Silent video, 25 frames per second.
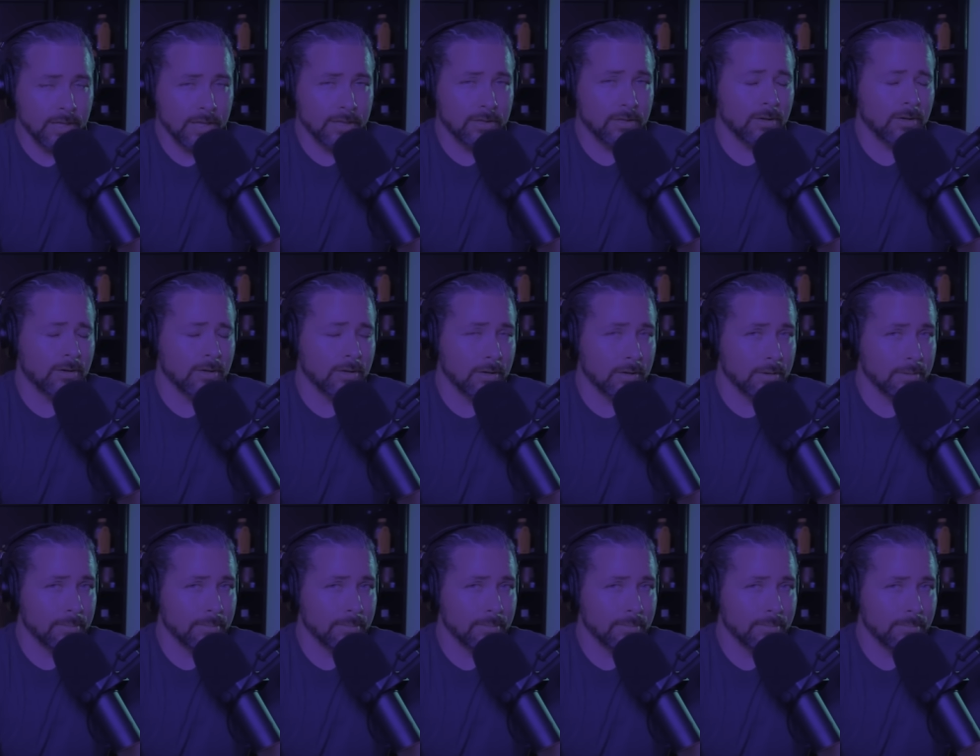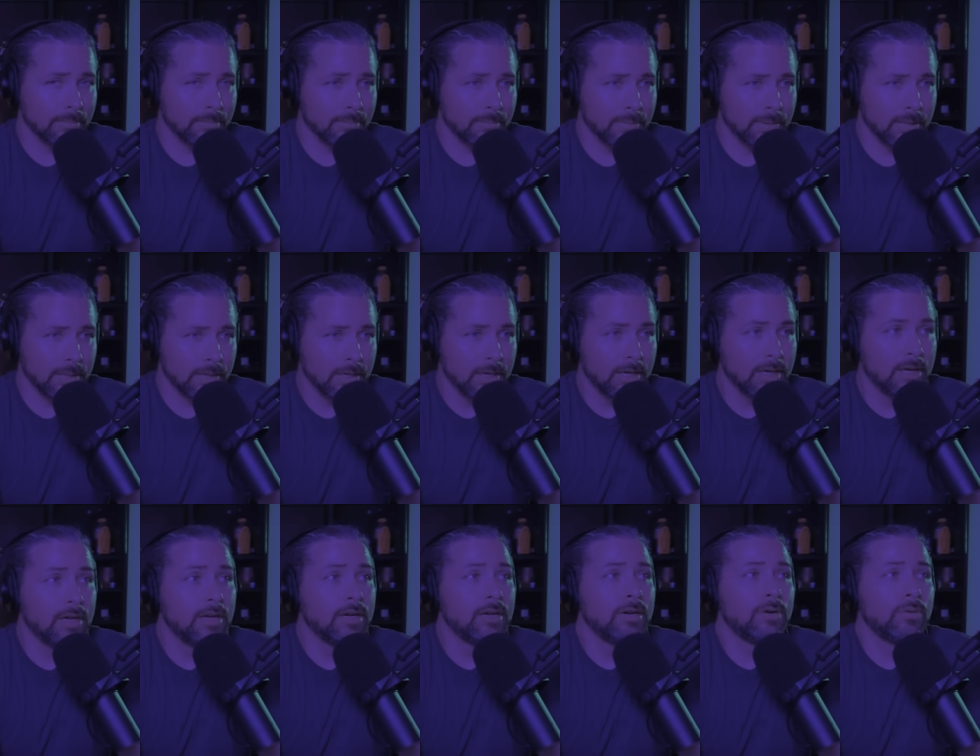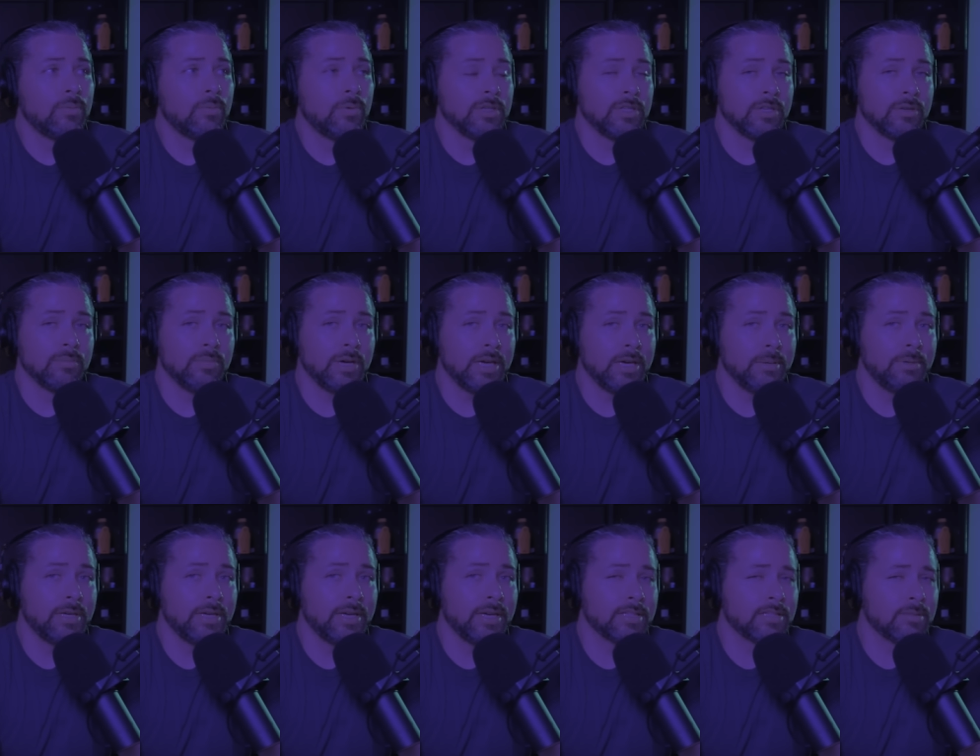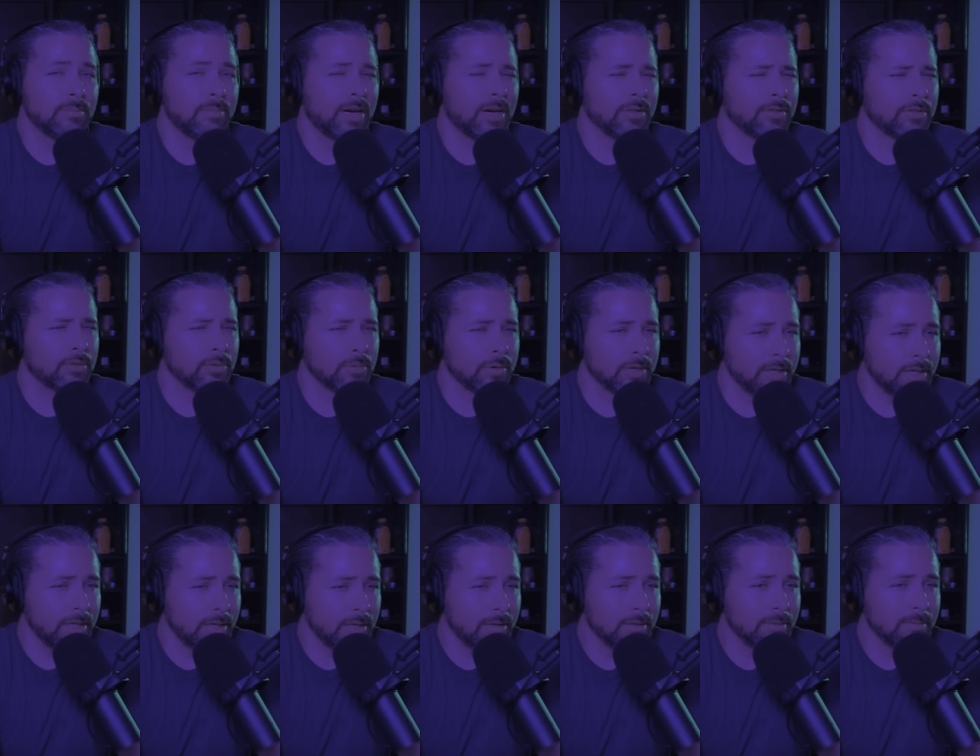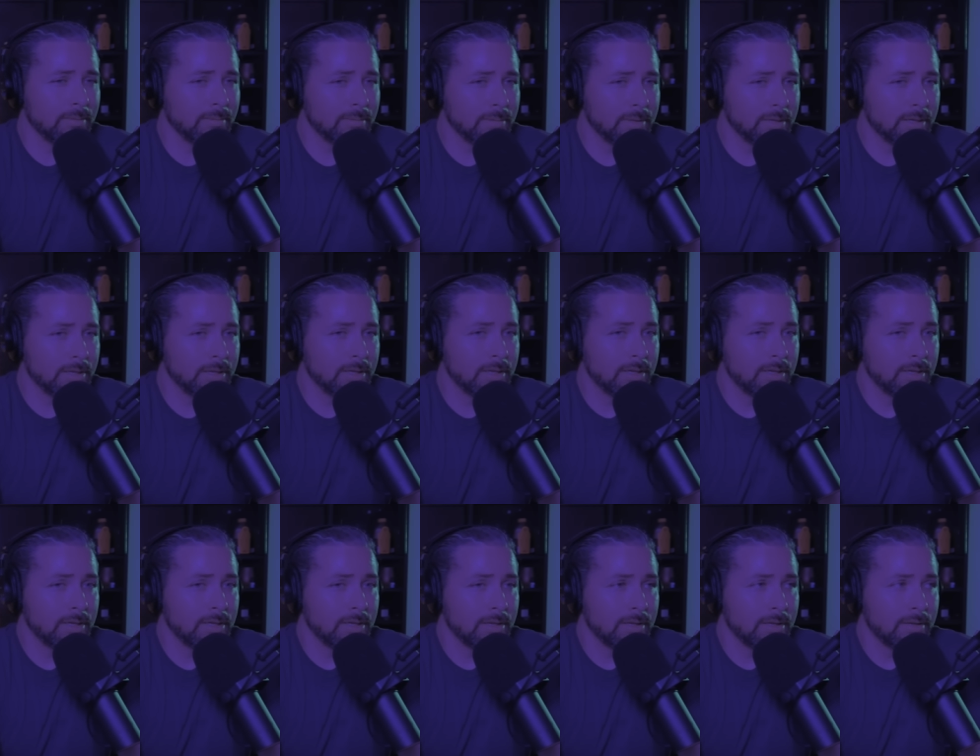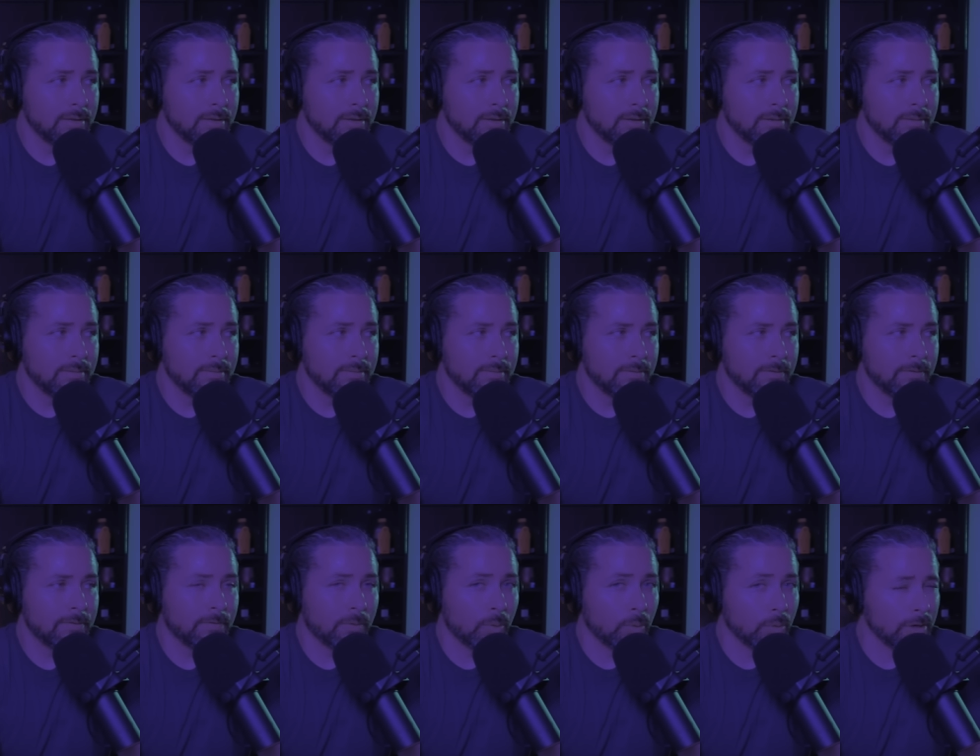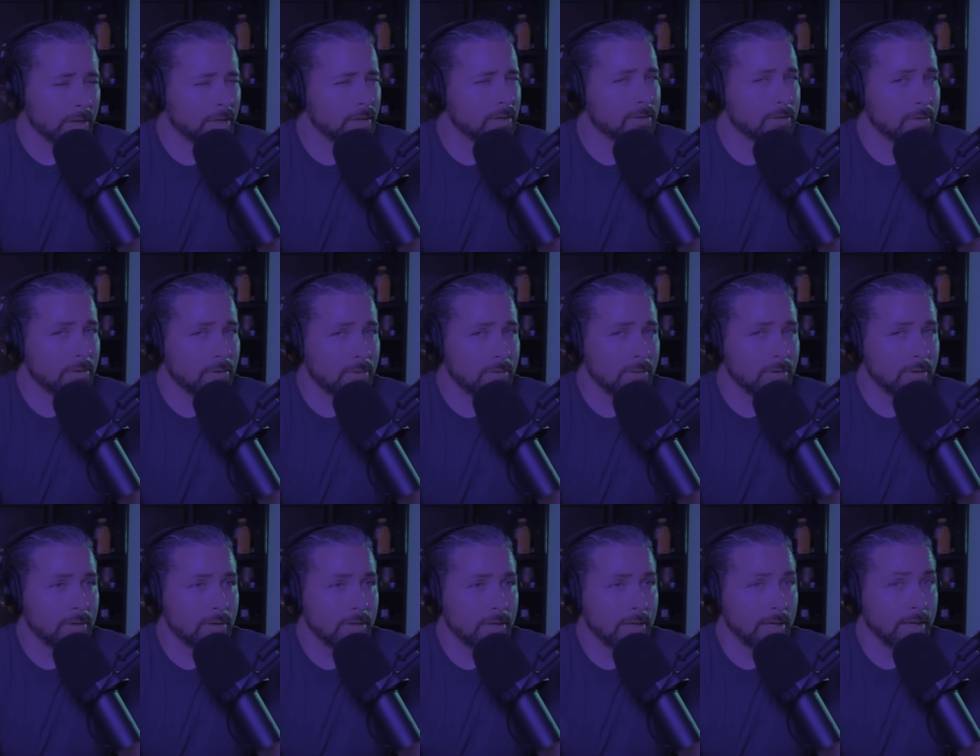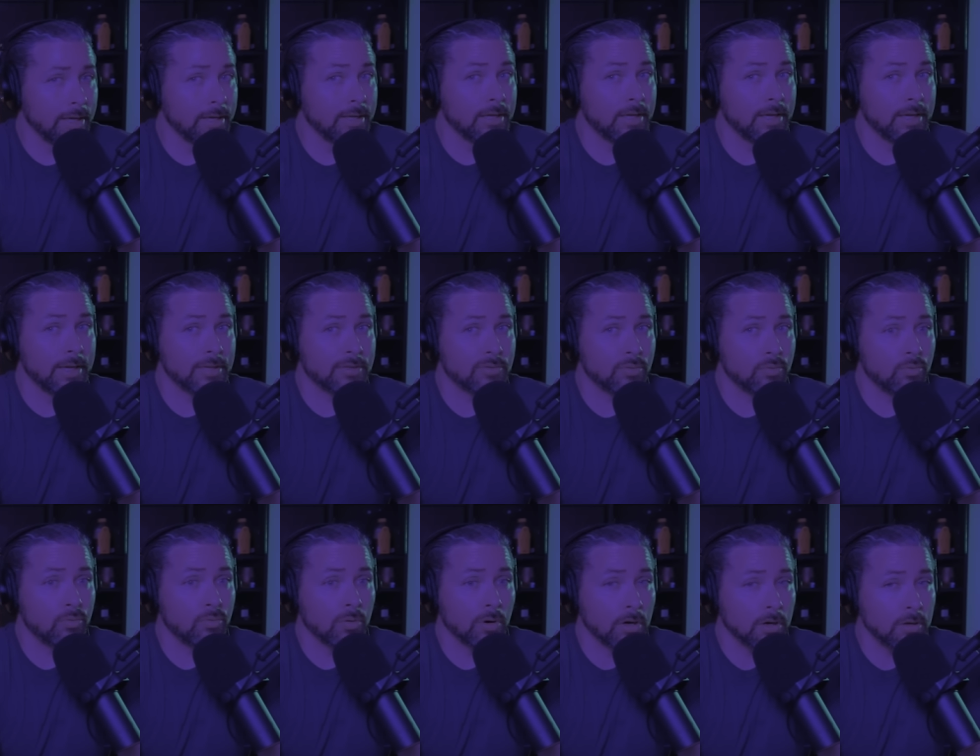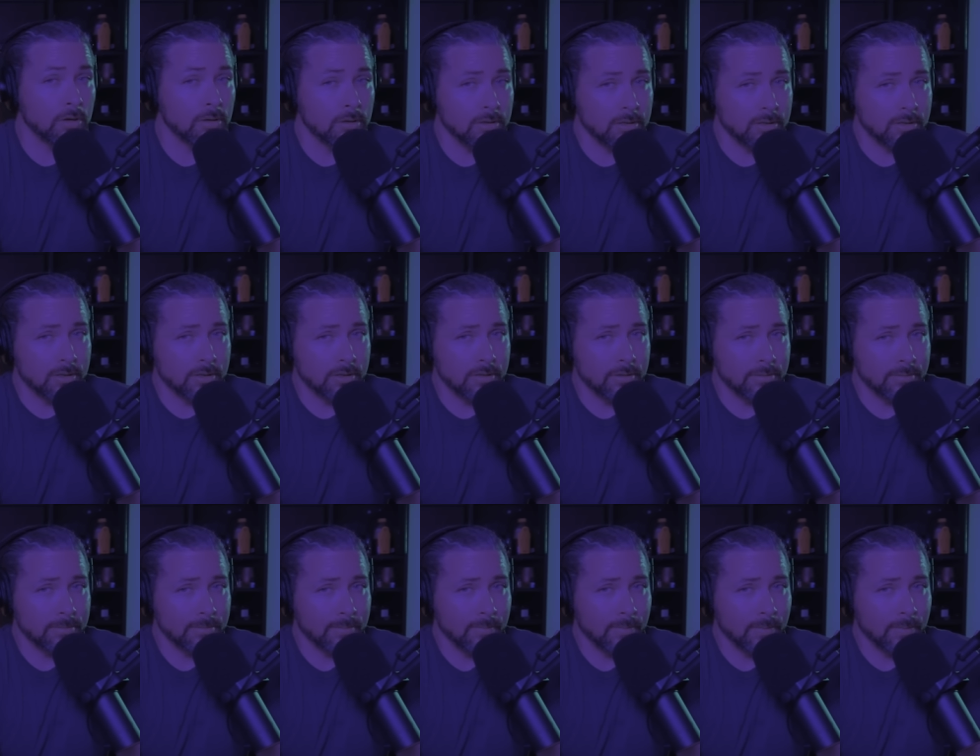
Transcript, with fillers: it's hard. When your baby hits about three, four years old, it gets worse.